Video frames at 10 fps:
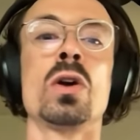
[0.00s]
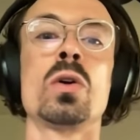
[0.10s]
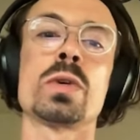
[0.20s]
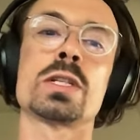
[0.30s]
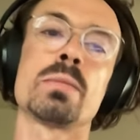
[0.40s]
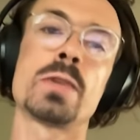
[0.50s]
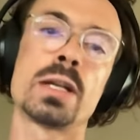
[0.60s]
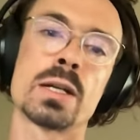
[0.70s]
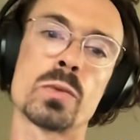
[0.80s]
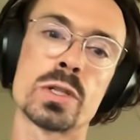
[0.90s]
was something
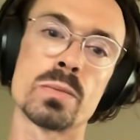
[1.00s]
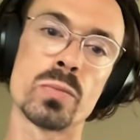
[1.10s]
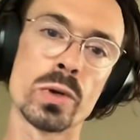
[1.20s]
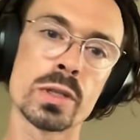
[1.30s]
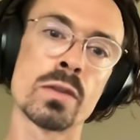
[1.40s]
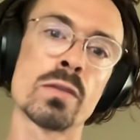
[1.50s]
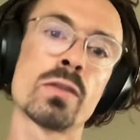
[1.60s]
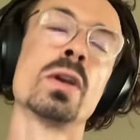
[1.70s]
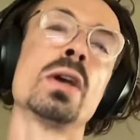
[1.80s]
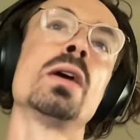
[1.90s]
that was
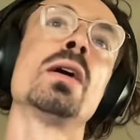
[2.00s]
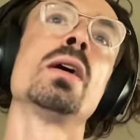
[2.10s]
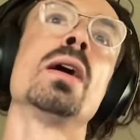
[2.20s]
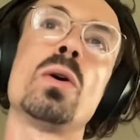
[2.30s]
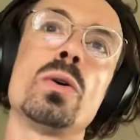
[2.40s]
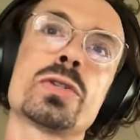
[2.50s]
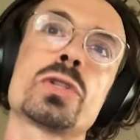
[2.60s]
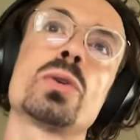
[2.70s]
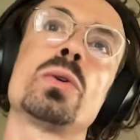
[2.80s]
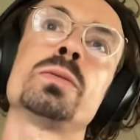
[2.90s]
important.
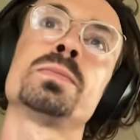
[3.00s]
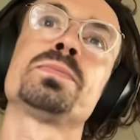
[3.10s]
Also,